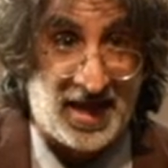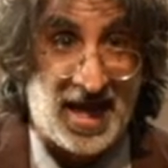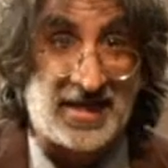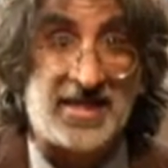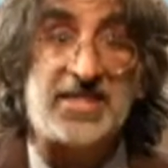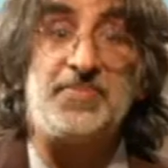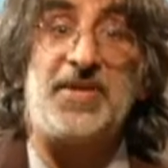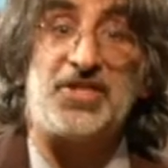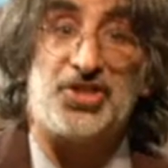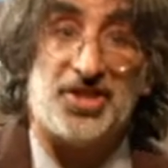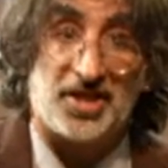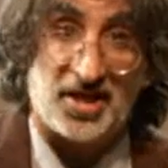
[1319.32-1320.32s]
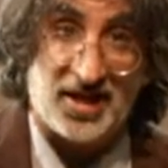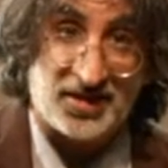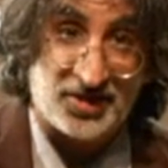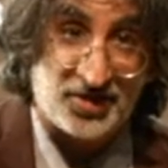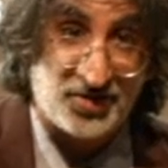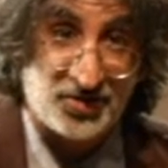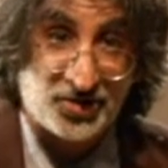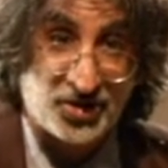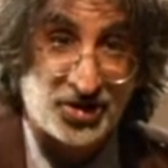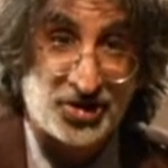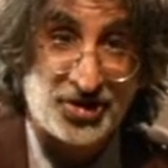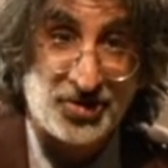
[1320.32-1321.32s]
And it's mentioned in the
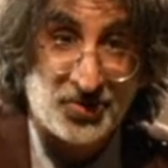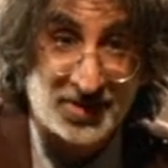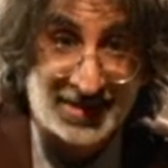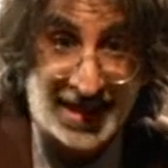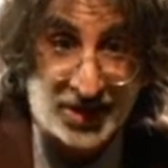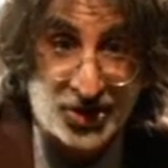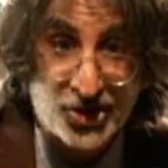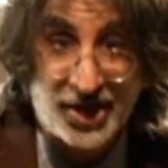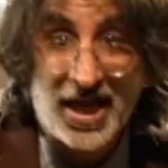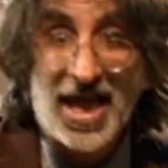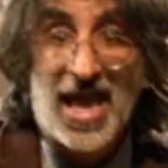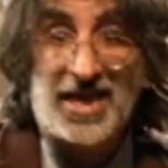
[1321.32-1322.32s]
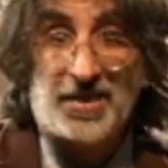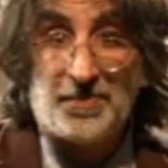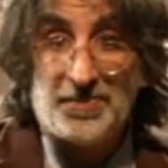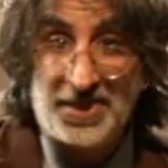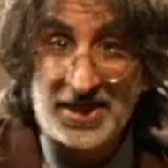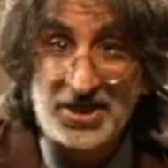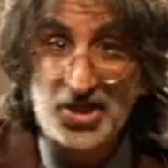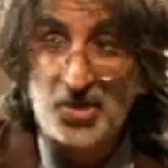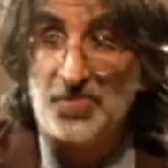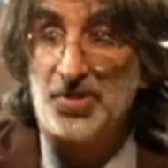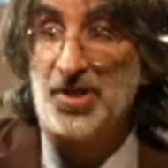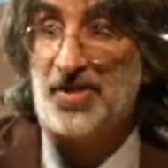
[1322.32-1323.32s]
Constitution too. It's actually an
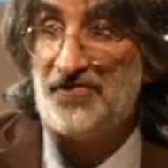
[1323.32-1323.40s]
impeachable